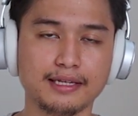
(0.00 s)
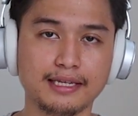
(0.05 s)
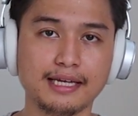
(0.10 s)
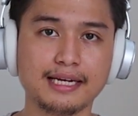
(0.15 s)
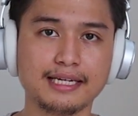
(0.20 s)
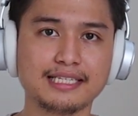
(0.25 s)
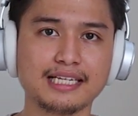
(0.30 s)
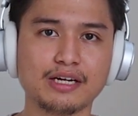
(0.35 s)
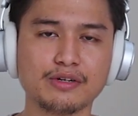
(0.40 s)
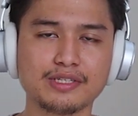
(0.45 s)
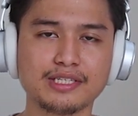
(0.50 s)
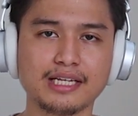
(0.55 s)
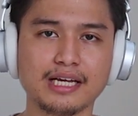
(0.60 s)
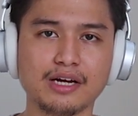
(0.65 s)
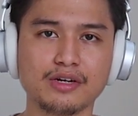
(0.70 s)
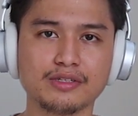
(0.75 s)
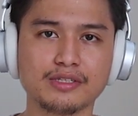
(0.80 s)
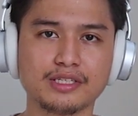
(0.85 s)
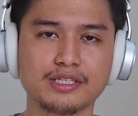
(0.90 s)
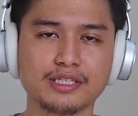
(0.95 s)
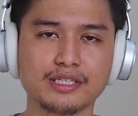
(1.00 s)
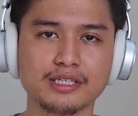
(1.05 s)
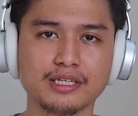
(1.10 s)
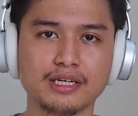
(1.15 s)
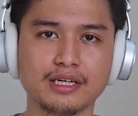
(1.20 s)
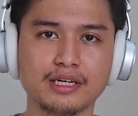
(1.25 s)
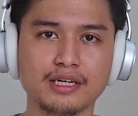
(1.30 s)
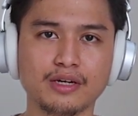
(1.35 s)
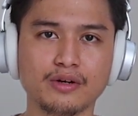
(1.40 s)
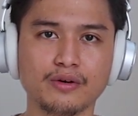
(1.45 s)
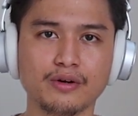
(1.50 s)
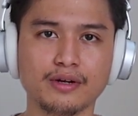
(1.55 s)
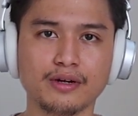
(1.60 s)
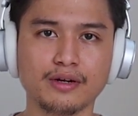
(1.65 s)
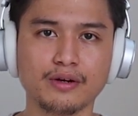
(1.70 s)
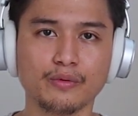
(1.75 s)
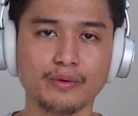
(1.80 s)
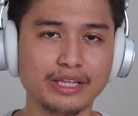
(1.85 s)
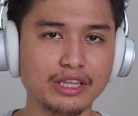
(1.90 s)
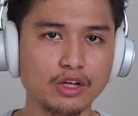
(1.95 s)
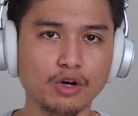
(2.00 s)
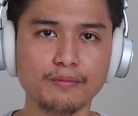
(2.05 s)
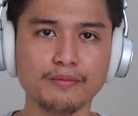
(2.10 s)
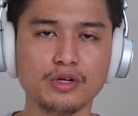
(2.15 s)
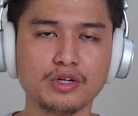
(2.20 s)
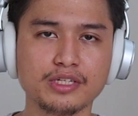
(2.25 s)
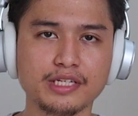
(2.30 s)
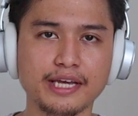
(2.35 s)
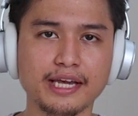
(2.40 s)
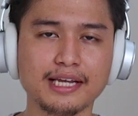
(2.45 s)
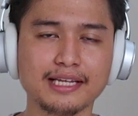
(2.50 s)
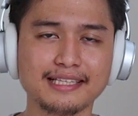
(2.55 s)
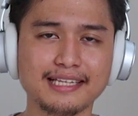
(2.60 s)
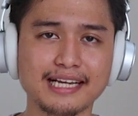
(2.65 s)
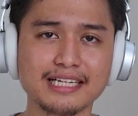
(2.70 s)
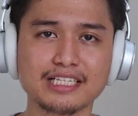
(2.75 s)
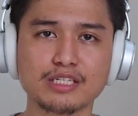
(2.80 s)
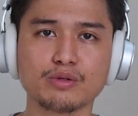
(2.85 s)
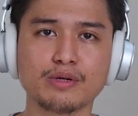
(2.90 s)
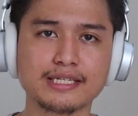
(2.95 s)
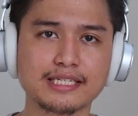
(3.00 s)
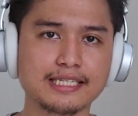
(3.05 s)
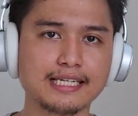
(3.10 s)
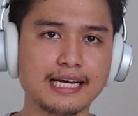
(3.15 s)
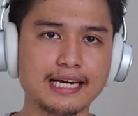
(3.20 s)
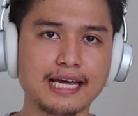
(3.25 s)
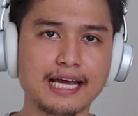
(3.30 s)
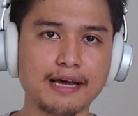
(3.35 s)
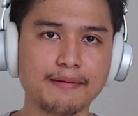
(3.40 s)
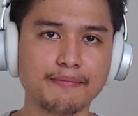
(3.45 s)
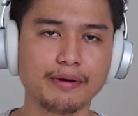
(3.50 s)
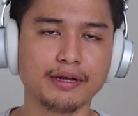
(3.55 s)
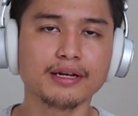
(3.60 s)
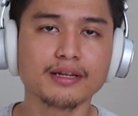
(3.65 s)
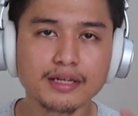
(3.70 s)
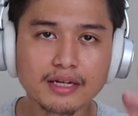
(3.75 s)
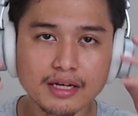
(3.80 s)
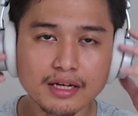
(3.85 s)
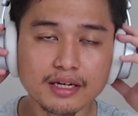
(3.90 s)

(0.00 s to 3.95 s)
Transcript: that is how it sounds. With no music, that's what's gonna happen.